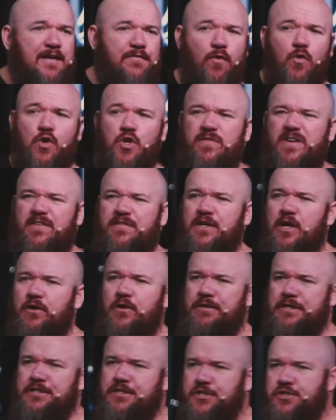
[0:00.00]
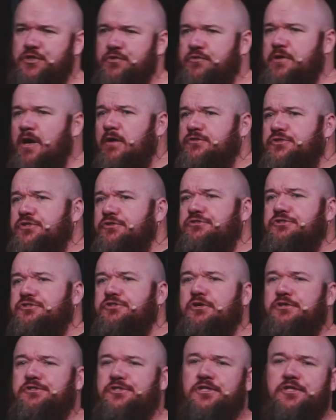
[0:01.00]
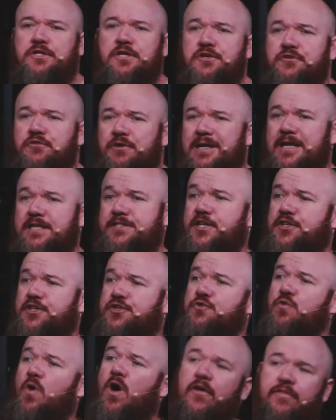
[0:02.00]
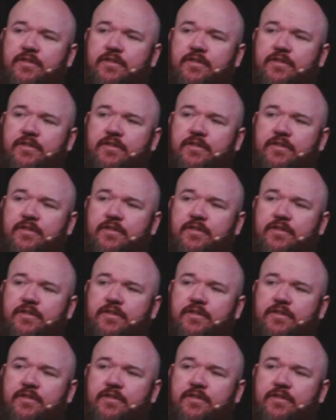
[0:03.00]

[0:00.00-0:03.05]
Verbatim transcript: if all you've ever known is just you go to church and you didn't realize that you